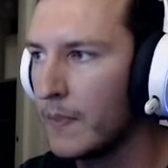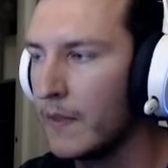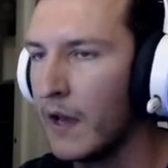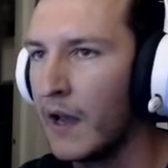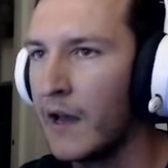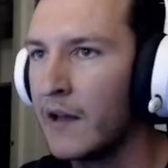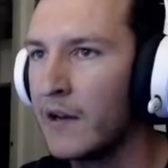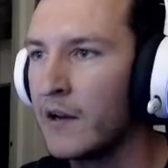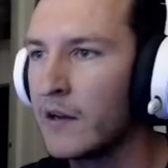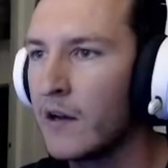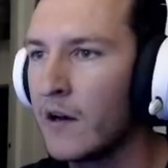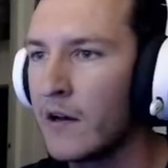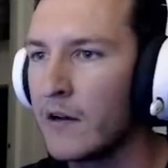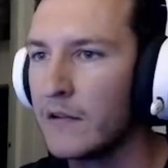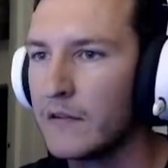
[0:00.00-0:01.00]
And I
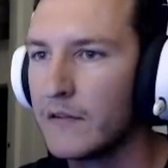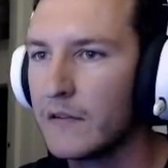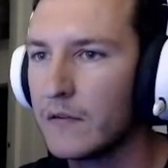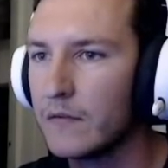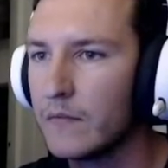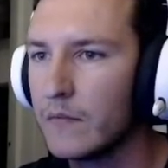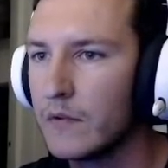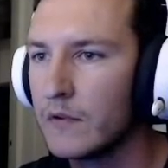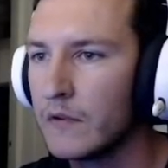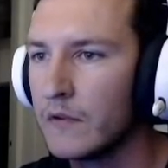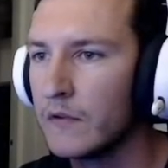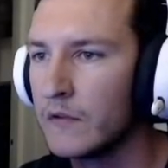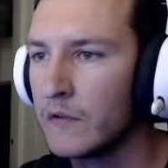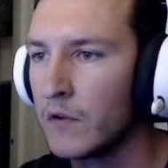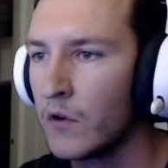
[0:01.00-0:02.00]
got it.
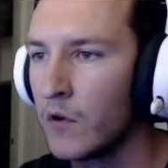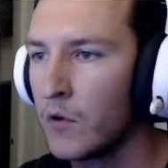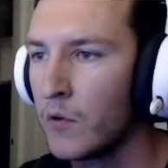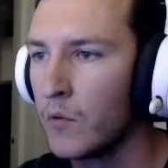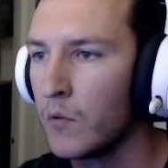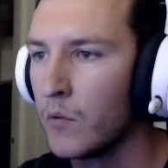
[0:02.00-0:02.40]
So...